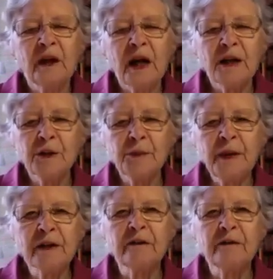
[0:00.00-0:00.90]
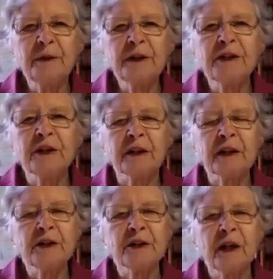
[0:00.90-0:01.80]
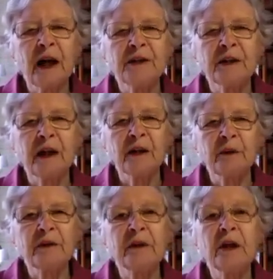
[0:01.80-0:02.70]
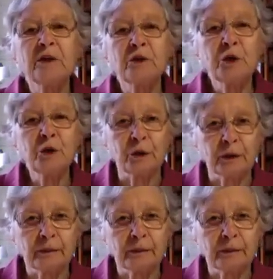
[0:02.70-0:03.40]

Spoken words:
As a speaker of British English, I start with to,